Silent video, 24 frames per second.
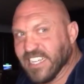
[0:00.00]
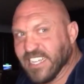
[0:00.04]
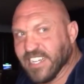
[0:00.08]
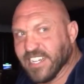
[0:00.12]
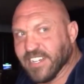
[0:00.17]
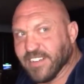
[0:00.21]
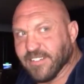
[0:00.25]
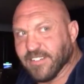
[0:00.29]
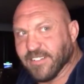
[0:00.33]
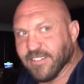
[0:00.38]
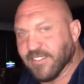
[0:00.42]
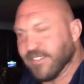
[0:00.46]

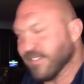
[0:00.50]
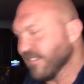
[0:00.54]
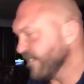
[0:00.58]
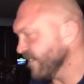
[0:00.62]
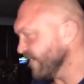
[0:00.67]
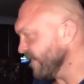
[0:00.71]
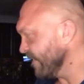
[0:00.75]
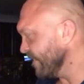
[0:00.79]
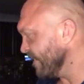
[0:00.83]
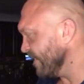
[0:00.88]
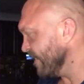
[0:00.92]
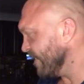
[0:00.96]
Hager.
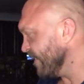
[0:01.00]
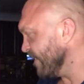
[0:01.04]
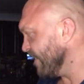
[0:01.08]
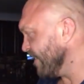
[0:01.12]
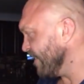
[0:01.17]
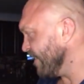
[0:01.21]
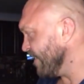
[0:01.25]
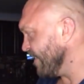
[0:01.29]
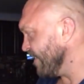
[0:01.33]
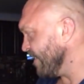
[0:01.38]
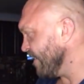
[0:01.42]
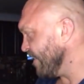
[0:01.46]

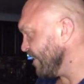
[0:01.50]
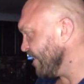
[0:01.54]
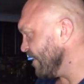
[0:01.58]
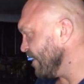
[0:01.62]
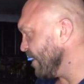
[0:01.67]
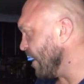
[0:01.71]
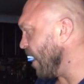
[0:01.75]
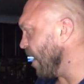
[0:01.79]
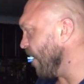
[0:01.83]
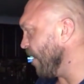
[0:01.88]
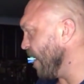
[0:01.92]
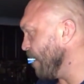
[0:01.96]

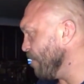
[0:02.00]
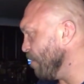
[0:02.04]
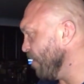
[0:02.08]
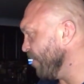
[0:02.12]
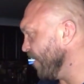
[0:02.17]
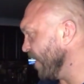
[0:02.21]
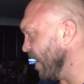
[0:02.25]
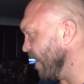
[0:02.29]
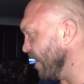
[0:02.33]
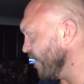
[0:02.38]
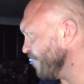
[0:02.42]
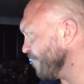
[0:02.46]
All right,
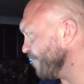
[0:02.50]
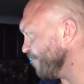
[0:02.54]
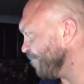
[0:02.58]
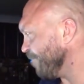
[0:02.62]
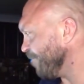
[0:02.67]
moving on.